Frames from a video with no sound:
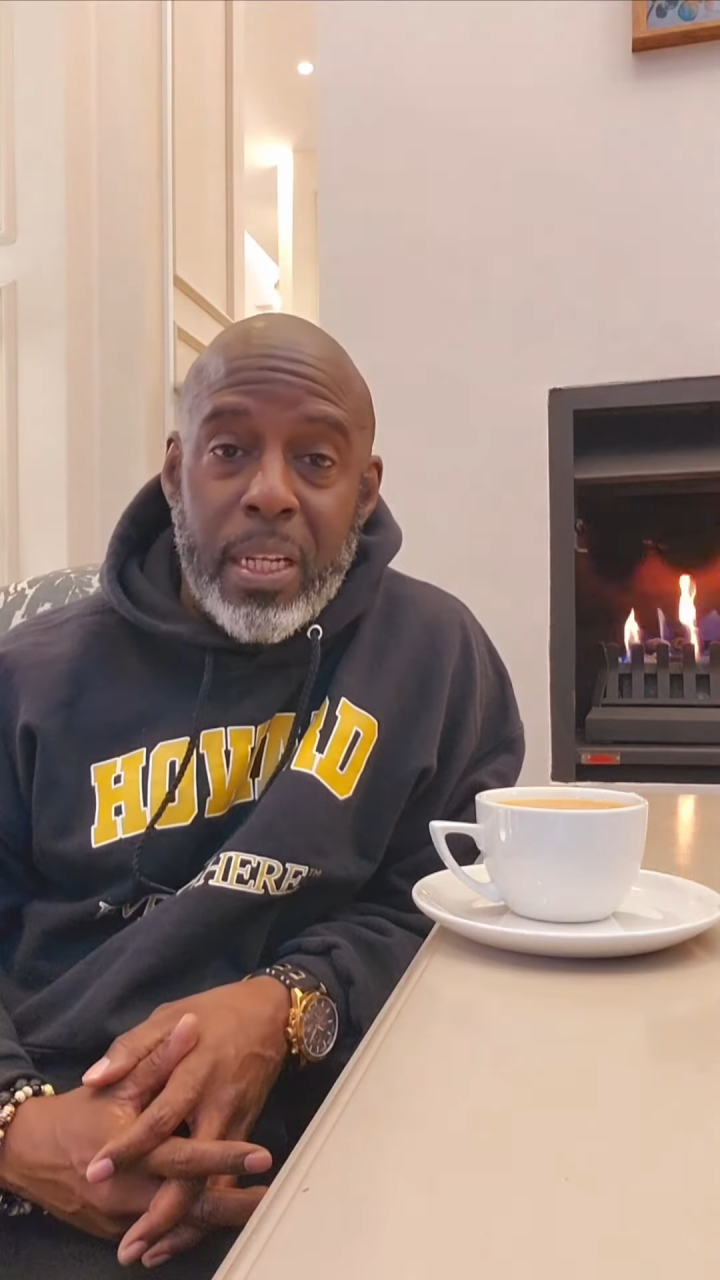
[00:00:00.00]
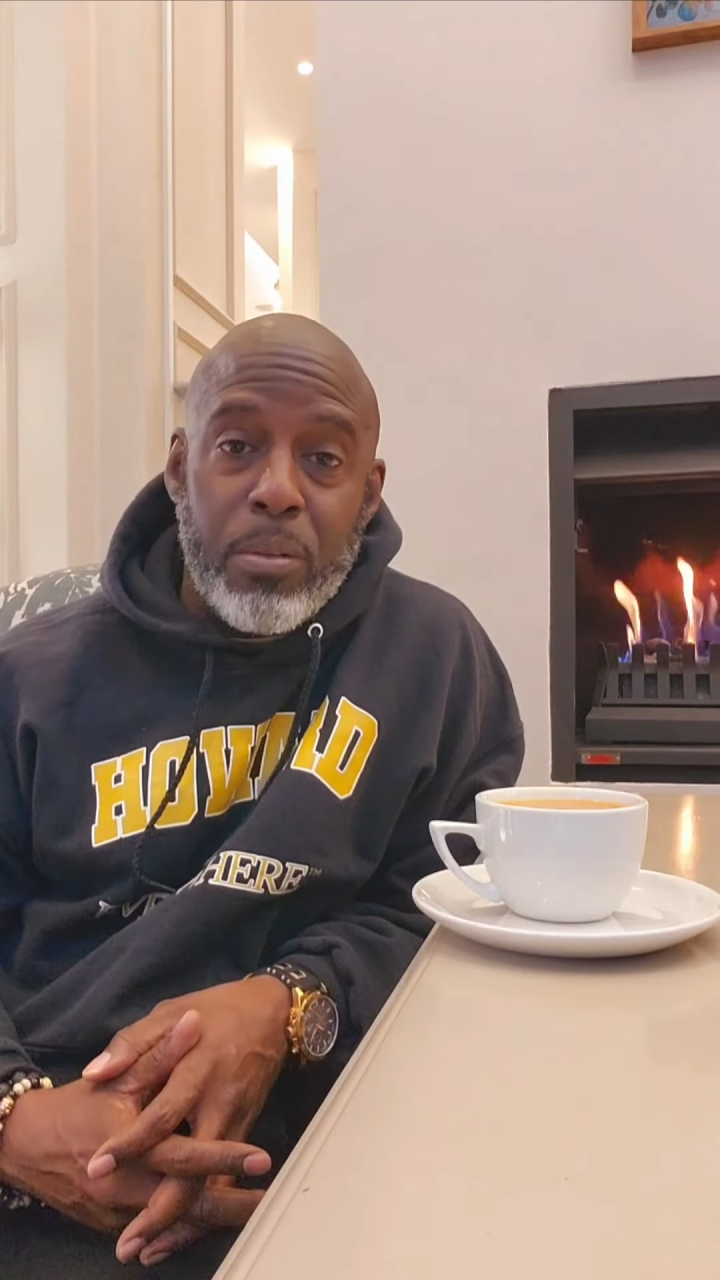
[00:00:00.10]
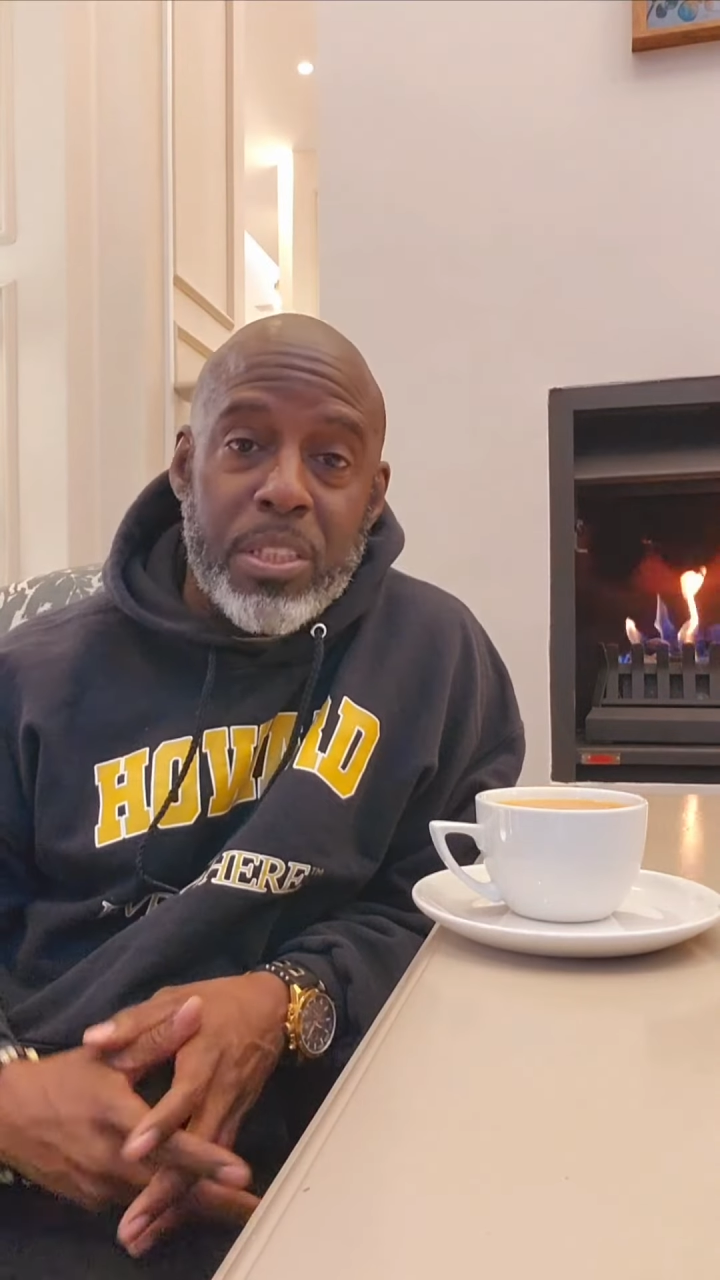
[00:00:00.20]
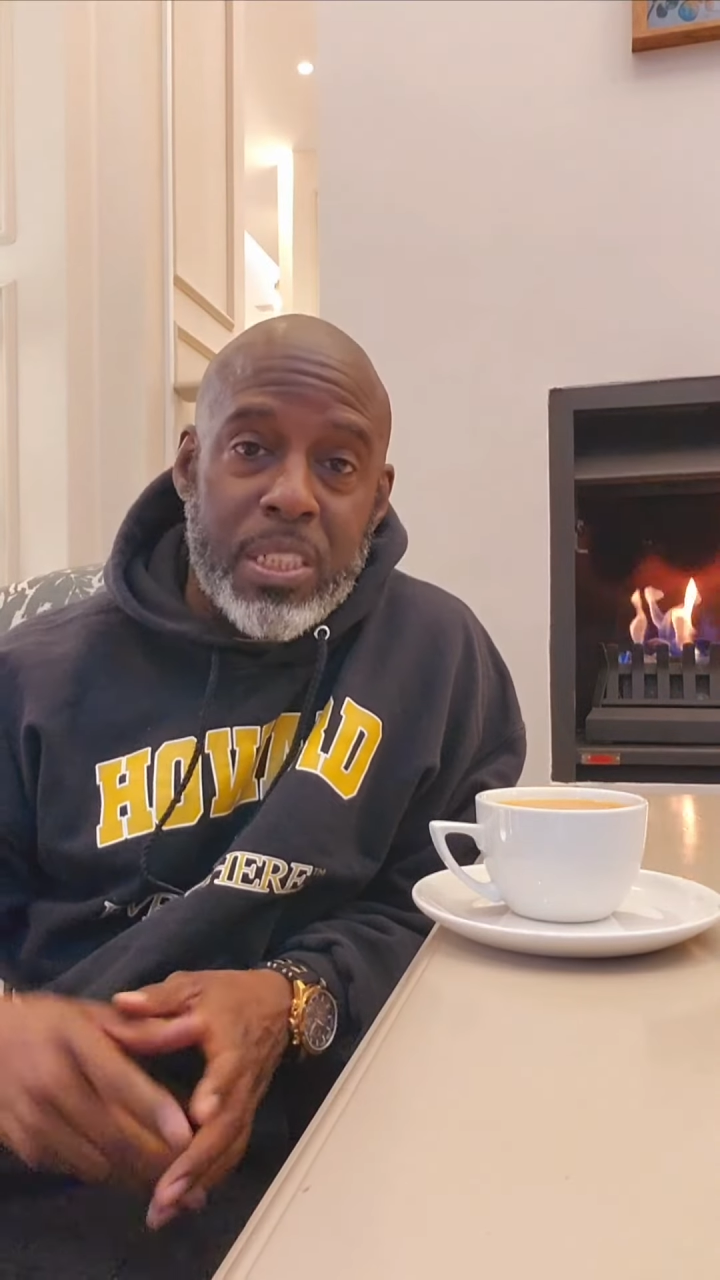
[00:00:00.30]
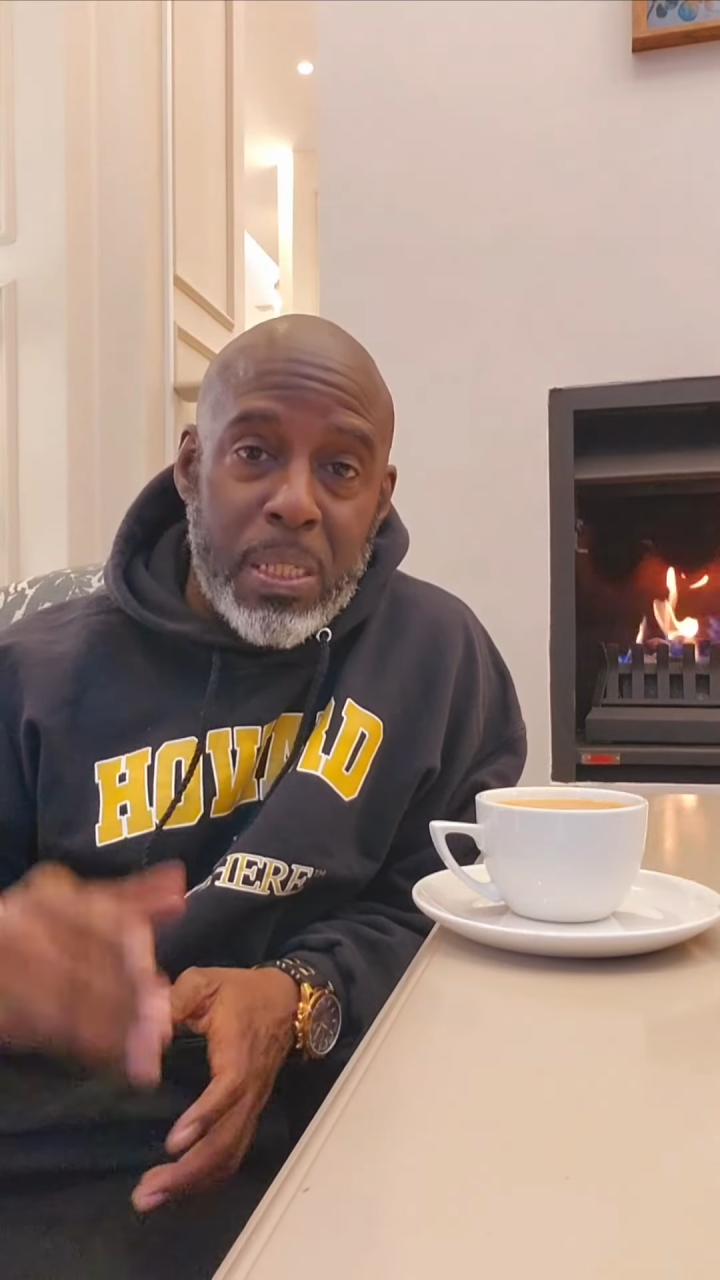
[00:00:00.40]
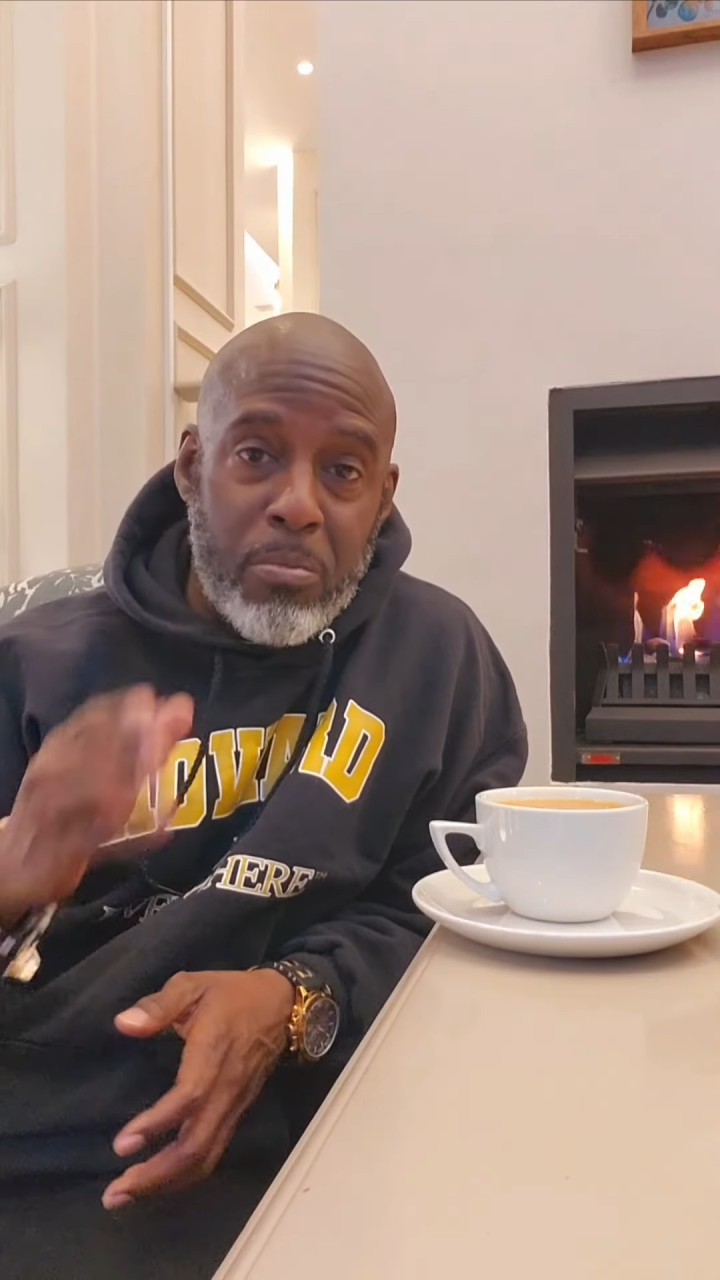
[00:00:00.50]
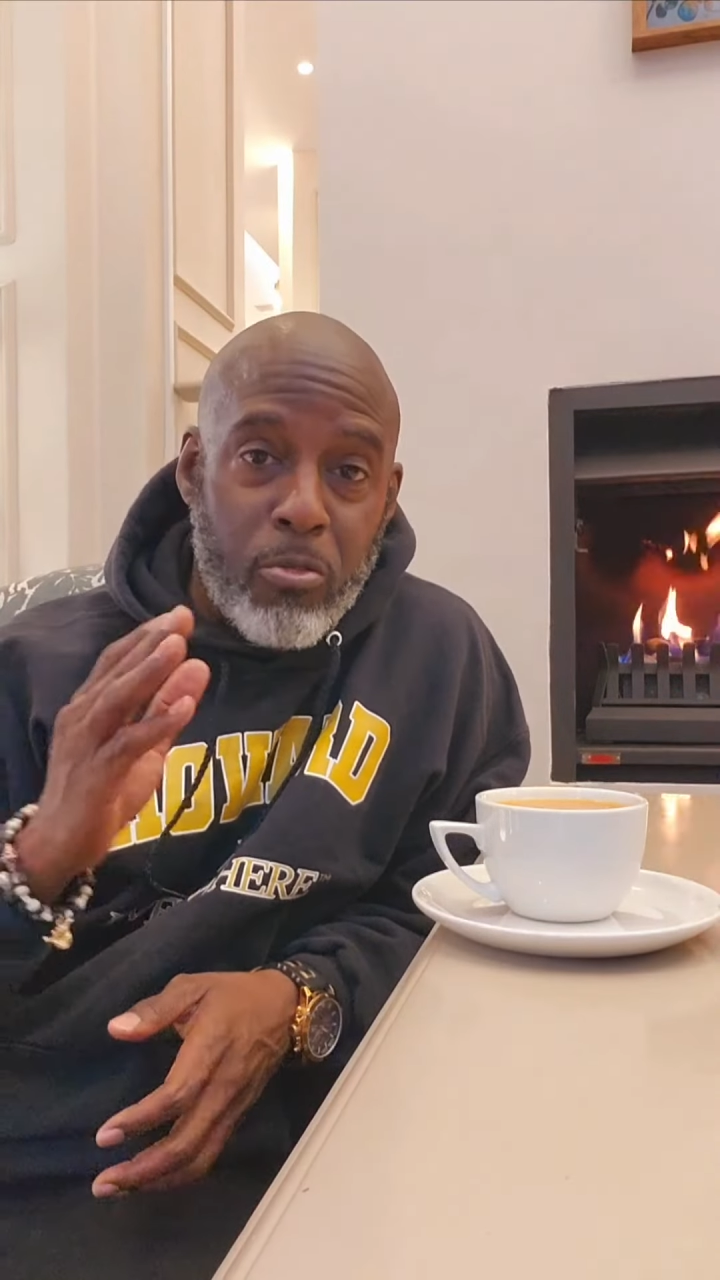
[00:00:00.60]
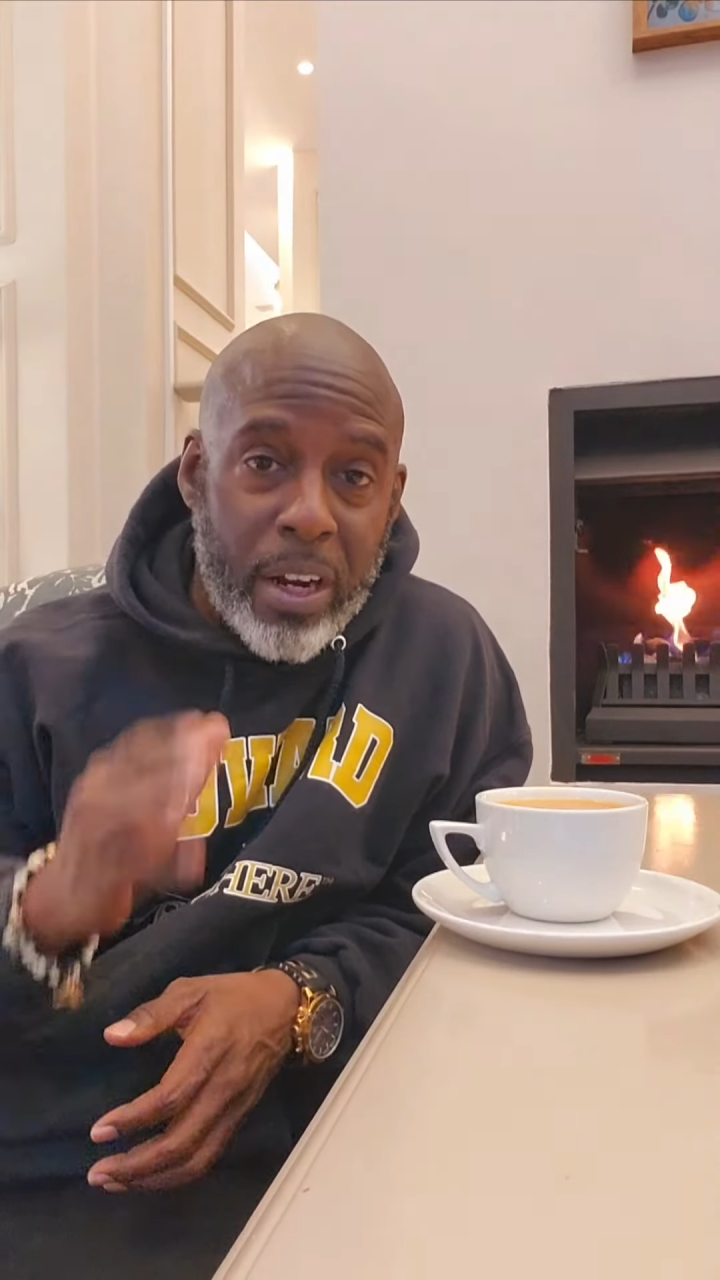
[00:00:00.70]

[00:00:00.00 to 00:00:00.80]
and it'll ship